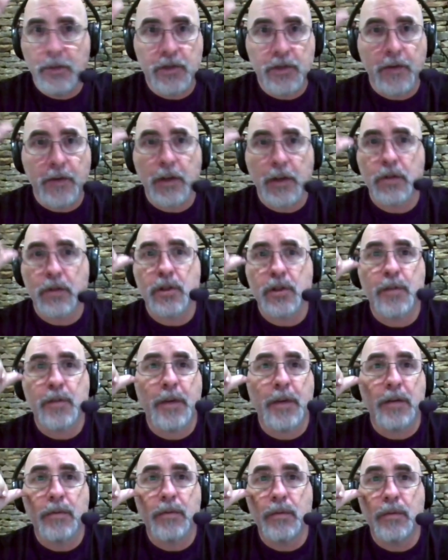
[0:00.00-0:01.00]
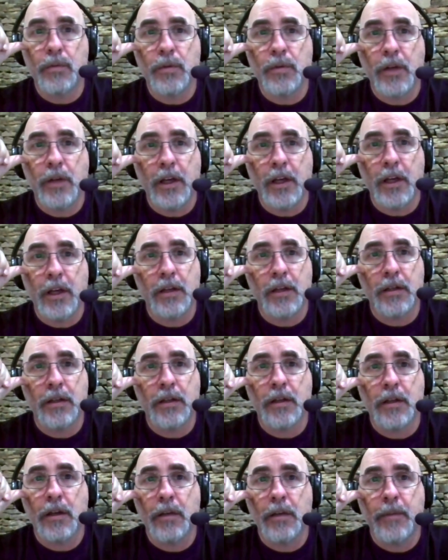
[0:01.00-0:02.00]
of articles about Wuhan
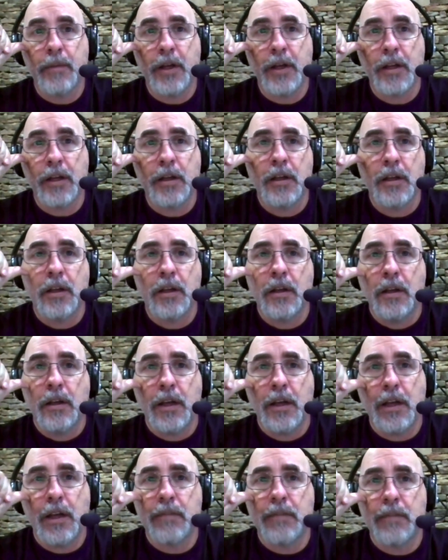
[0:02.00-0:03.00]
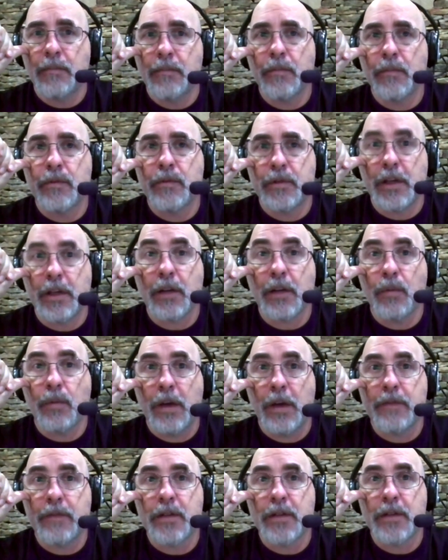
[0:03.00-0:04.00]
and Hubei and second
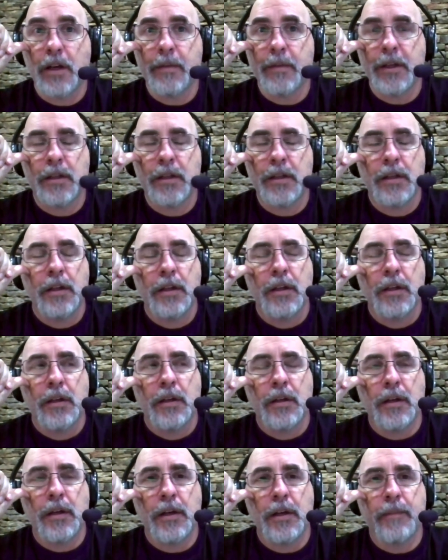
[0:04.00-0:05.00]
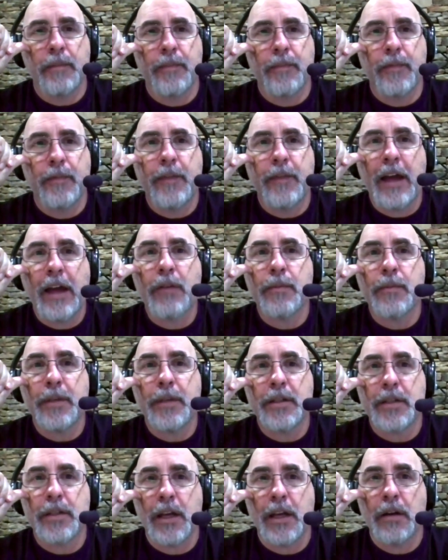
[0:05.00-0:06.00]
waves coming. Um, that would
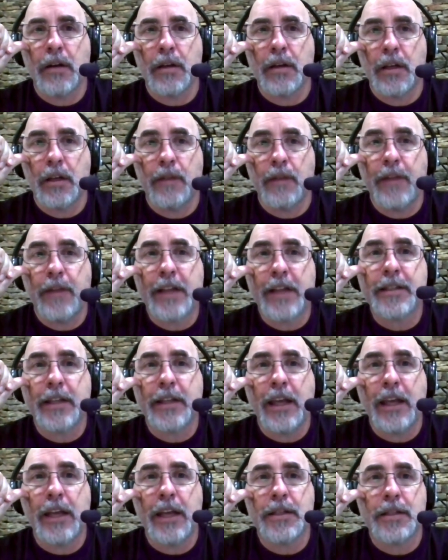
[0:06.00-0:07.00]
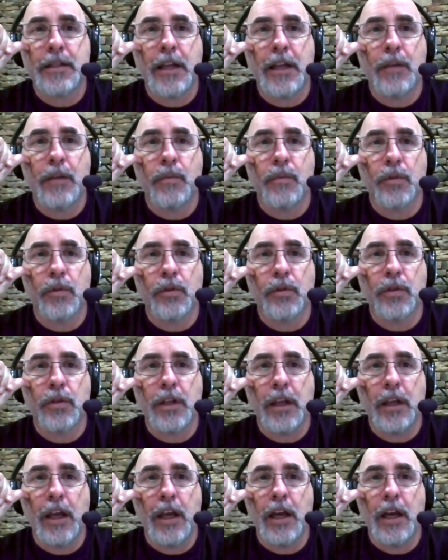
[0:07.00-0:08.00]
be scary. And if that's the case, then we're
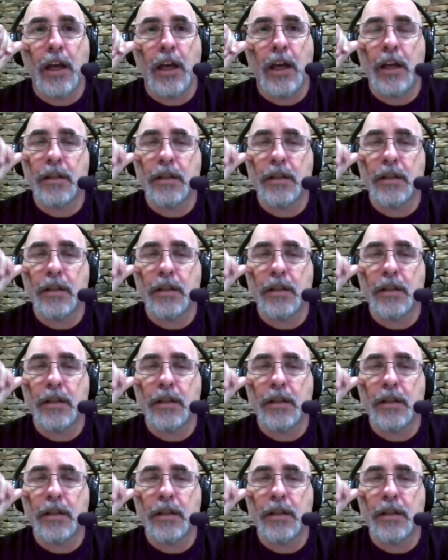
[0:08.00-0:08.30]
looking at,